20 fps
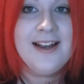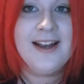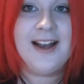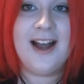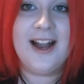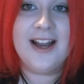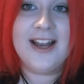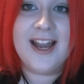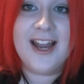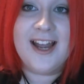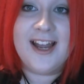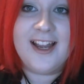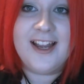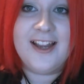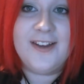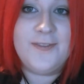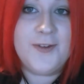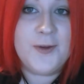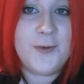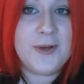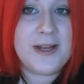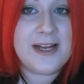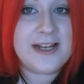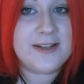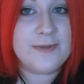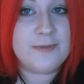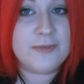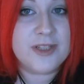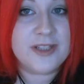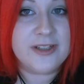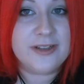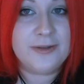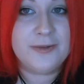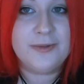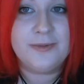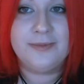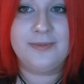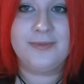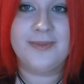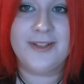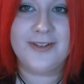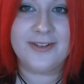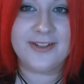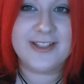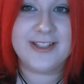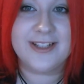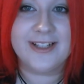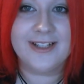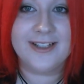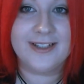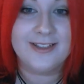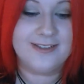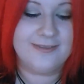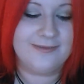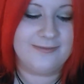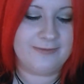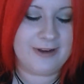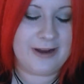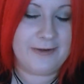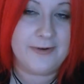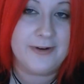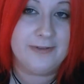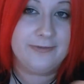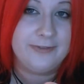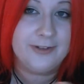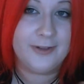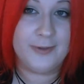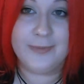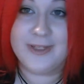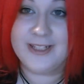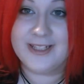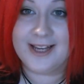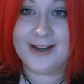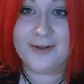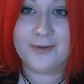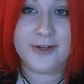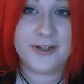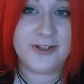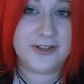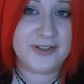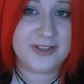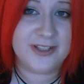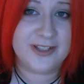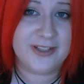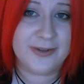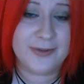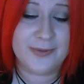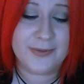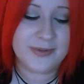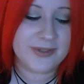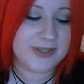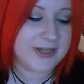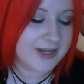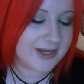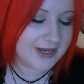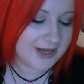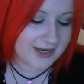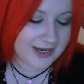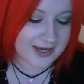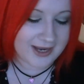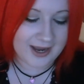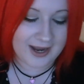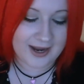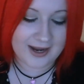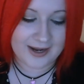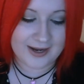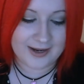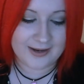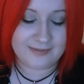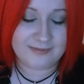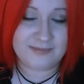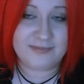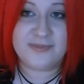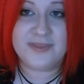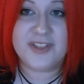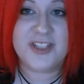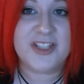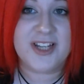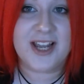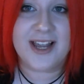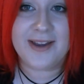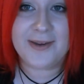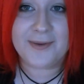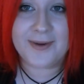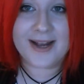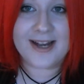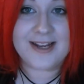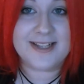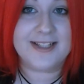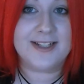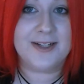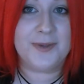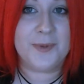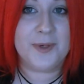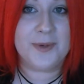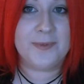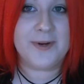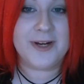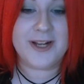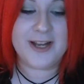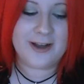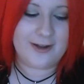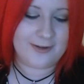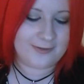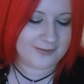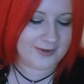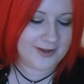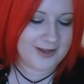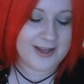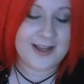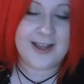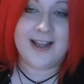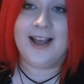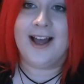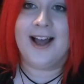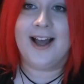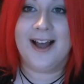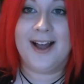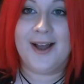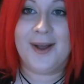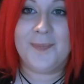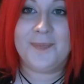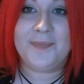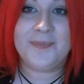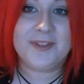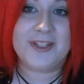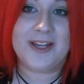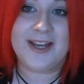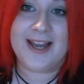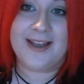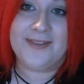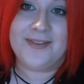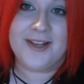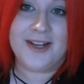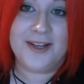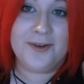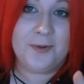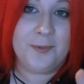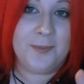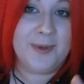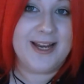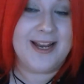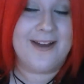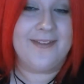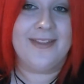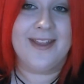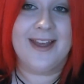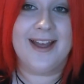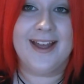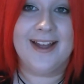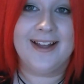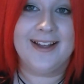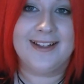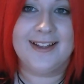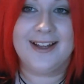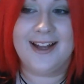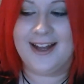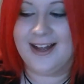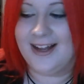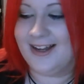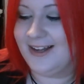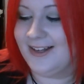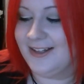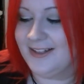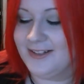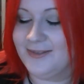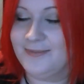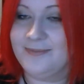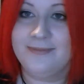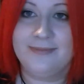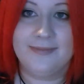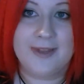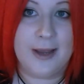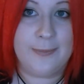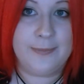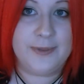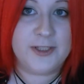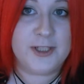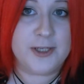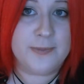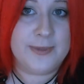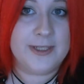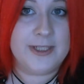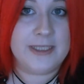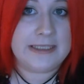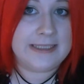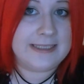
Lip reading: And yeah, if you like them too, there is the Found on Film discount code to use, just to get you guys a little bit of money off. So yeah, the link will be down there, and happy shopping.